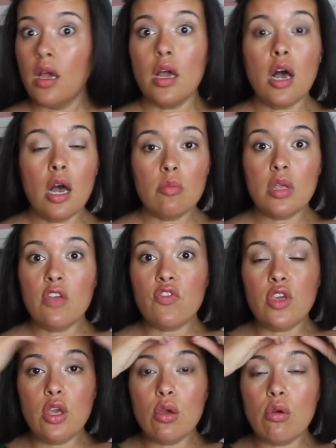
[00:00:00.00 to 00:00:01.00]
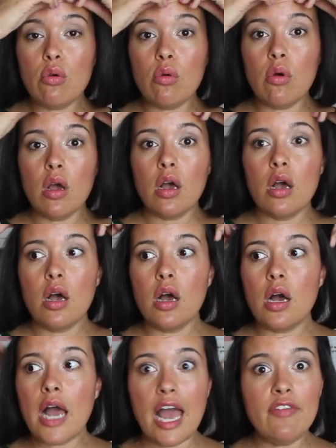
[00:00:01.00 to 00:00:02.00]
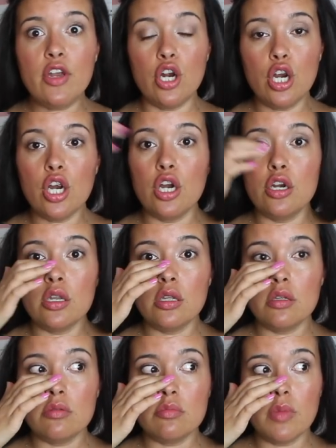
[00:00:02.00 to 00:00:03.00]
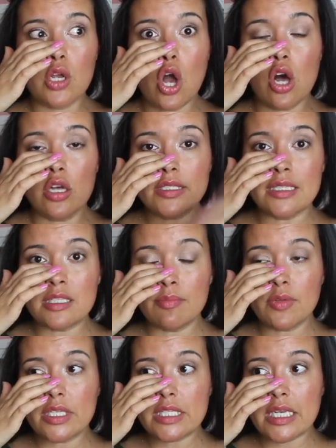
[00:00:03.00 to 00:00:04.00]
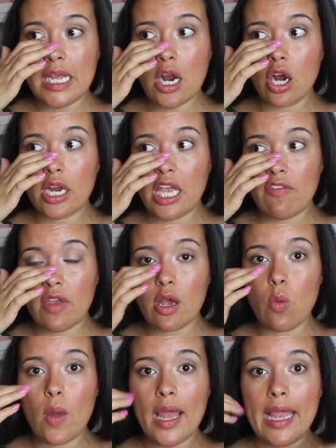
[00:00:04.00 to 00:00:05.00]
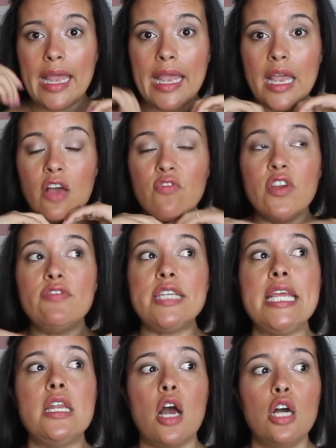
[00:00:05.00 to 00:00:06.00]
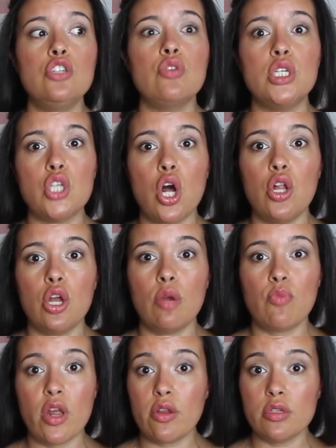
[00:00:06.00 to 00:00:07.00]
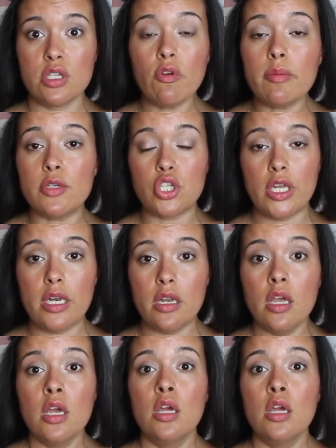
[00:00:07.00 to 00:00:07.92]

If you haven't heard, McCall's and Simplicity are giving away a $1,500 Brother sewing machine.